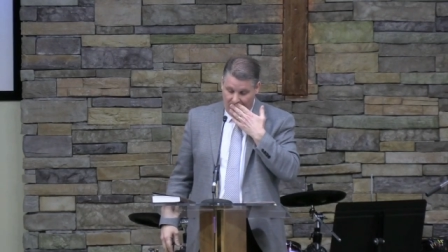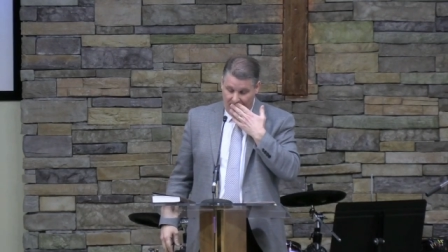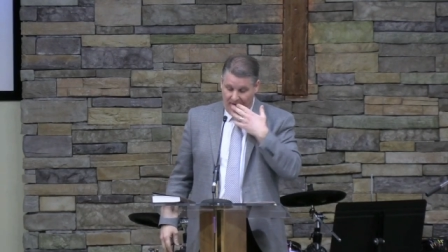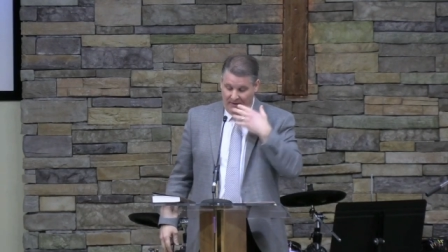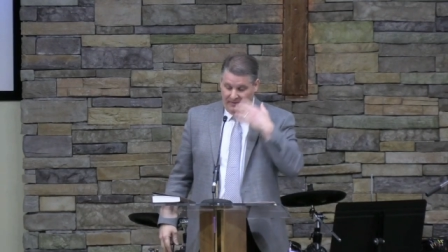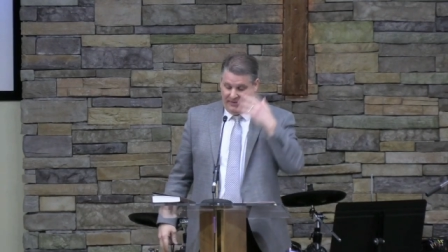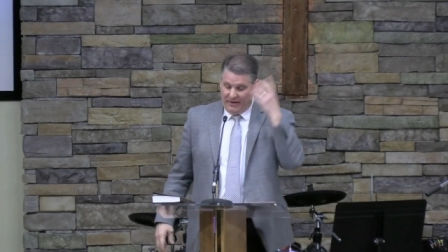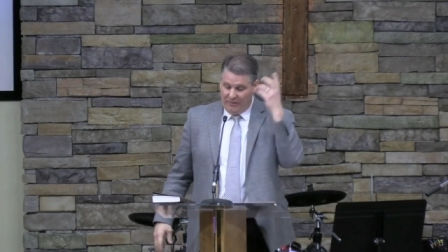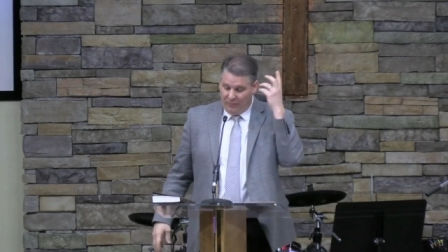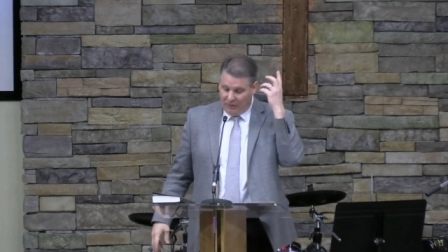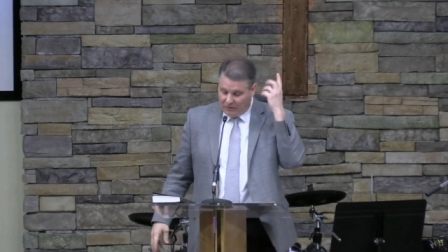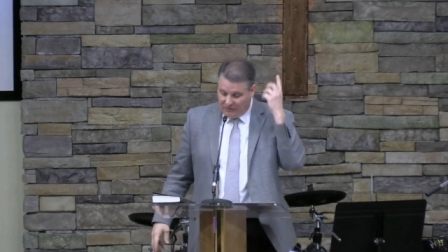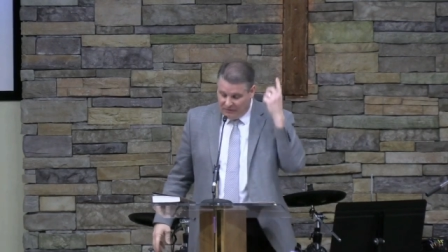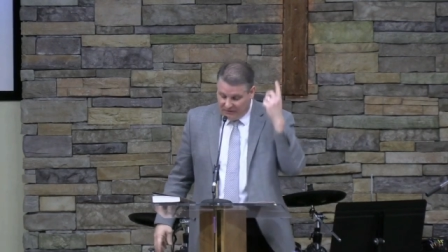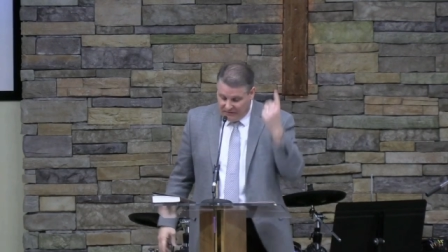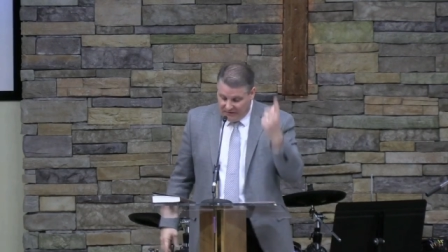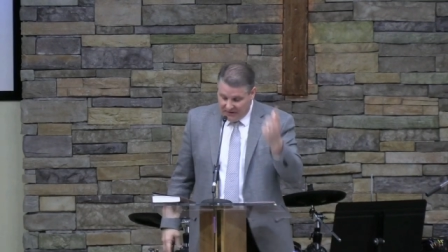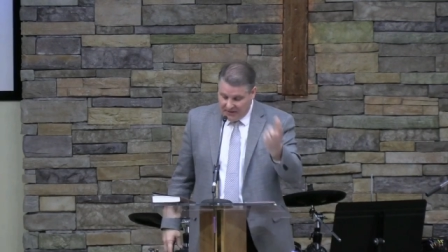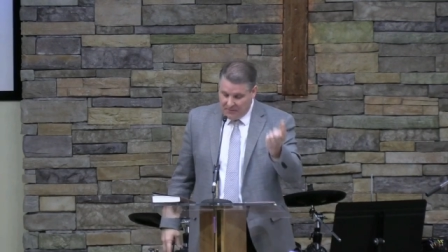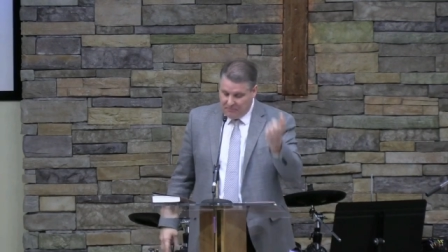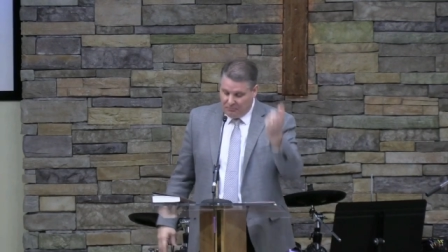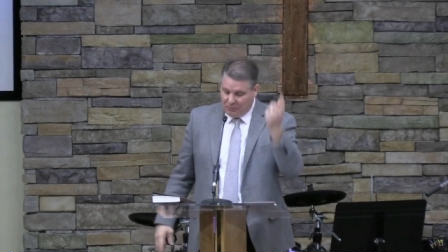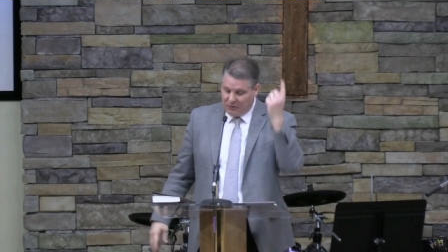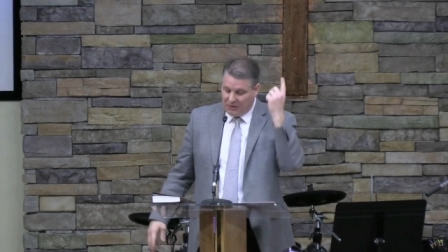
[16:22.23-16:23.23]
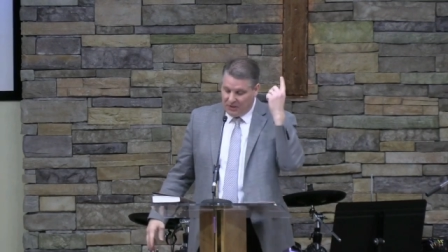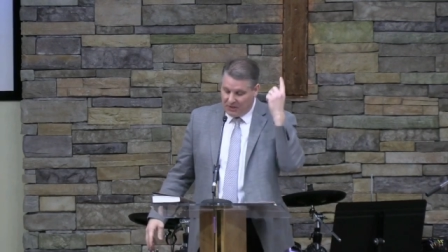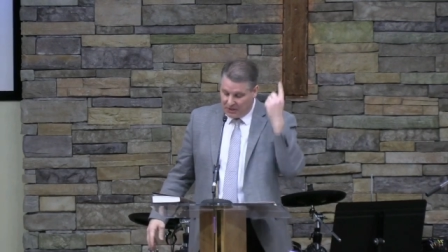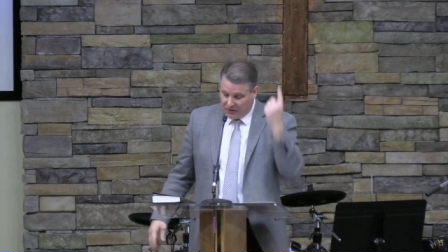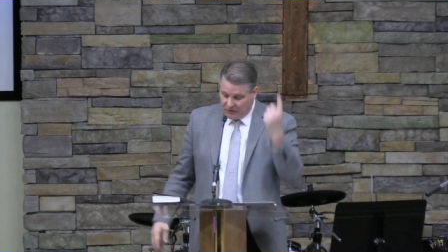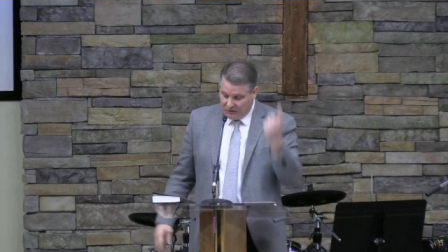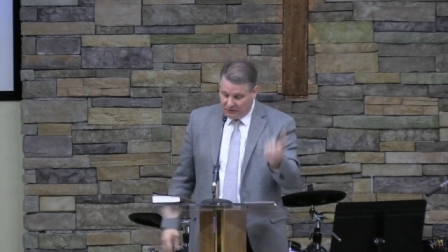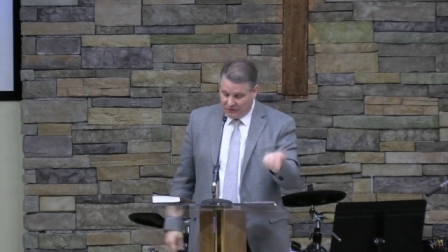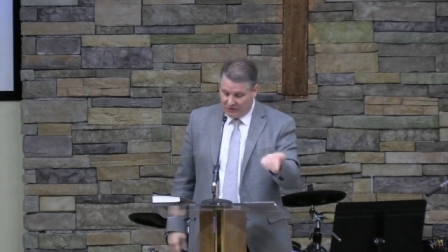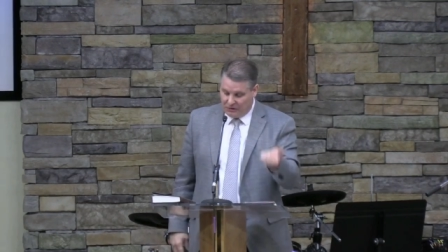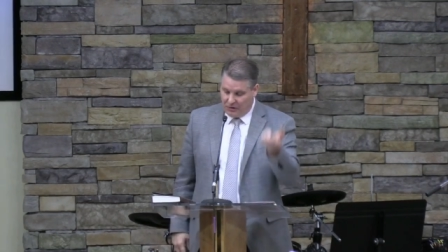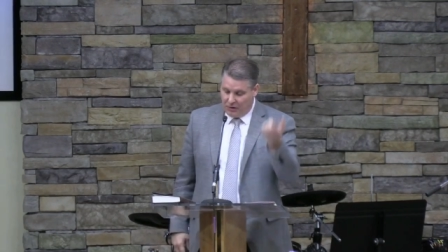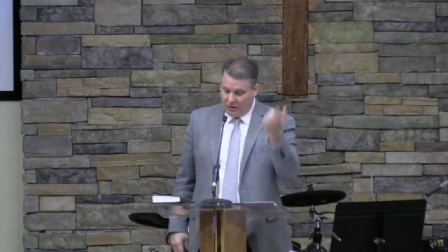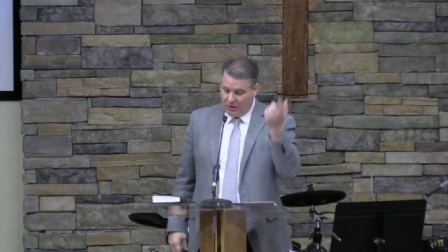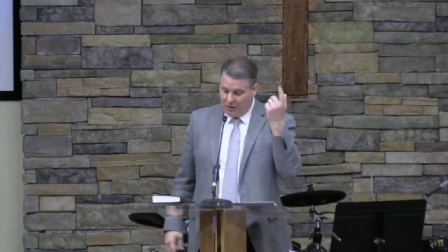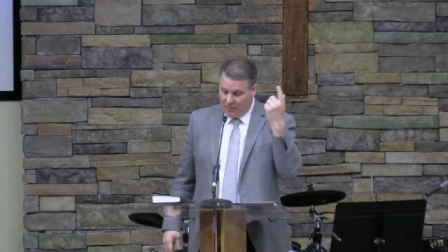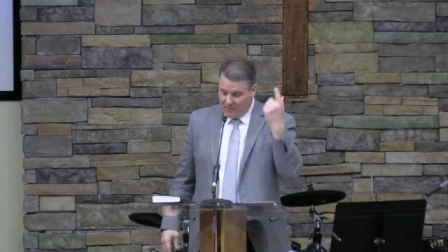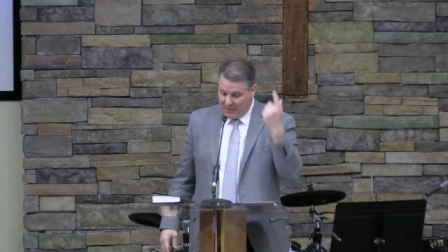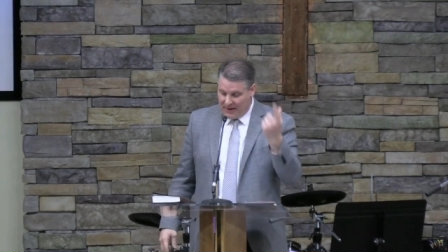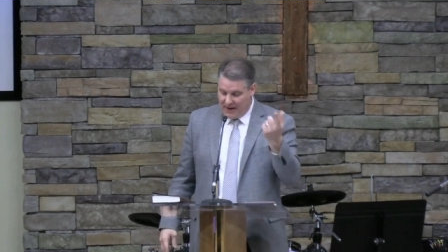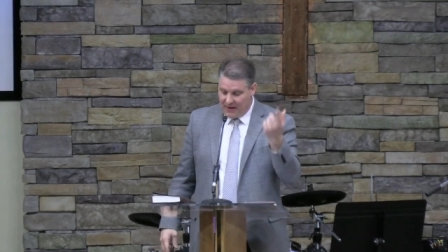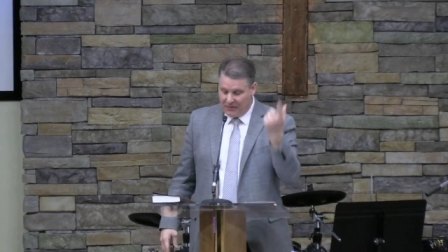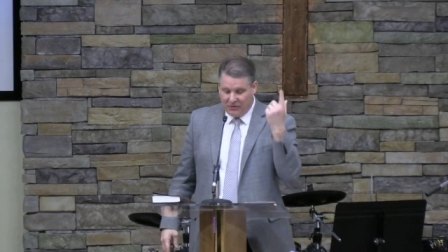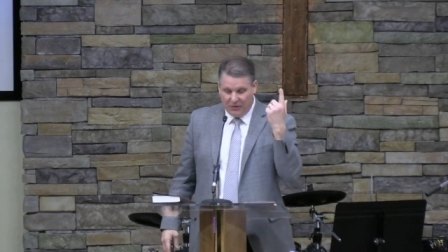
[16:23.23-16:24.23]
They were deeply concerned
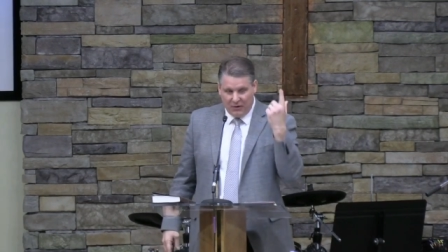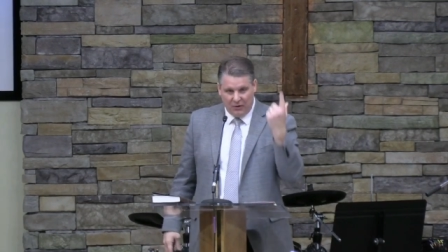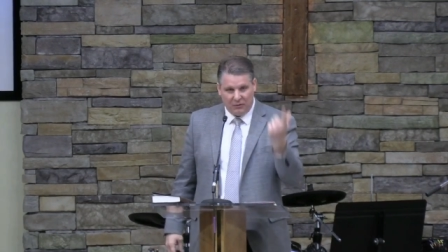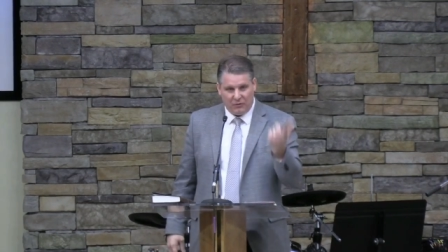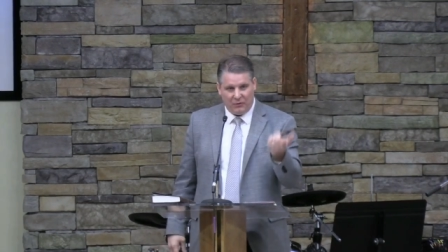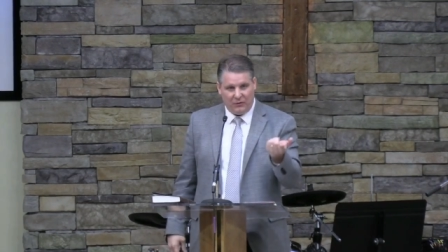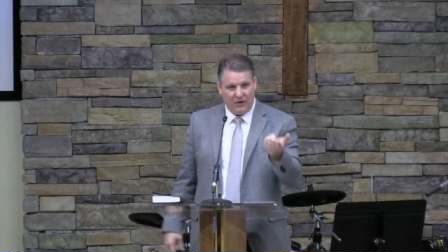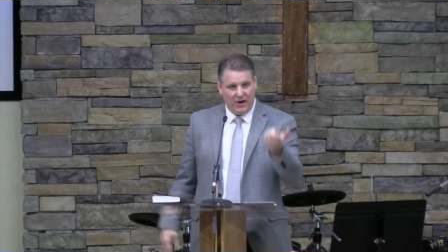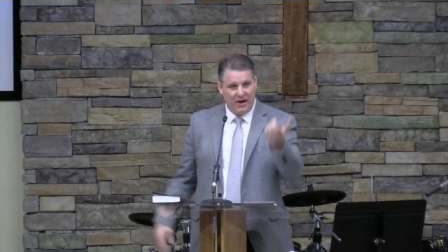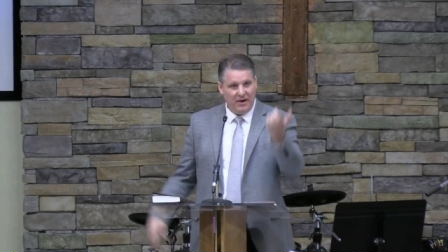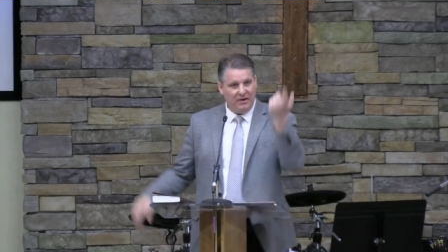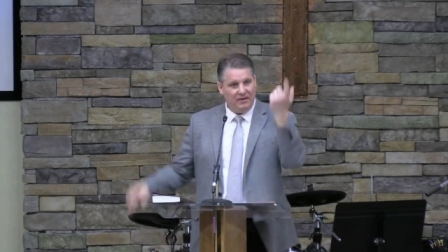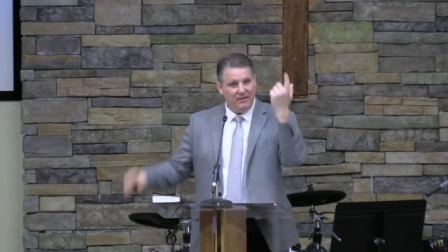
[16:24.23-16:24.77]
about their friend